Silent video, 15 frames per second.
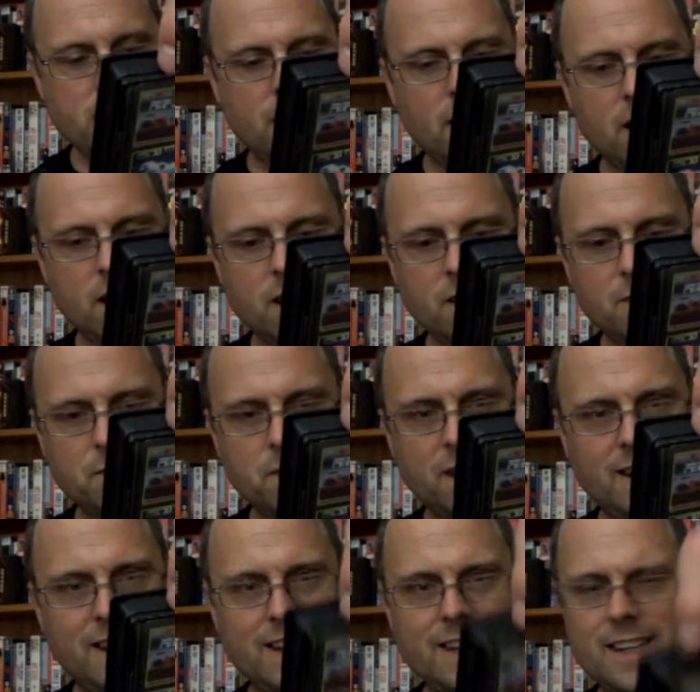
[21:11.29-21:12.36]

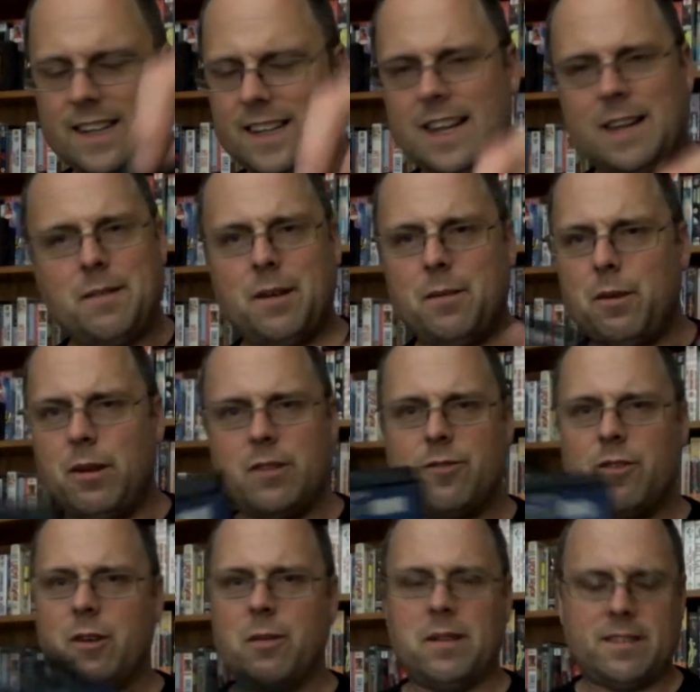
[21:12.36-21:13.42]
Again, it came out multi
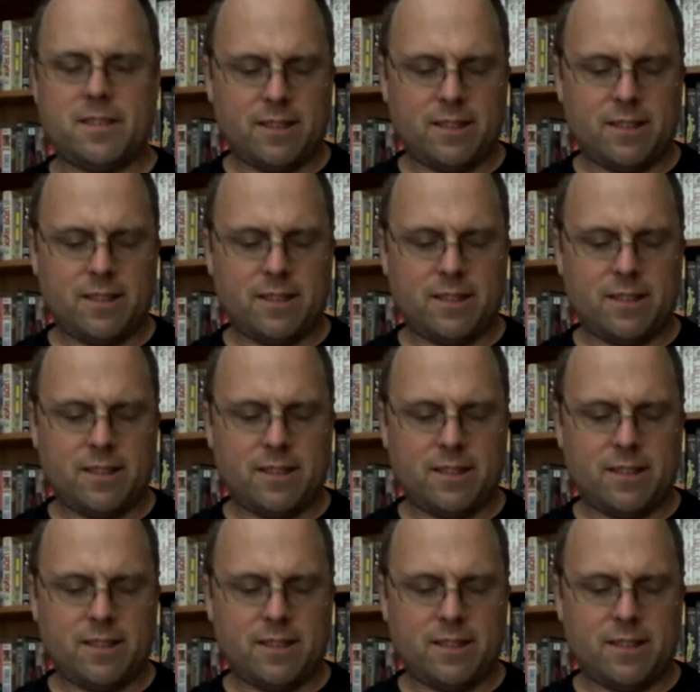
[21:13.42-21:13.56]
formats.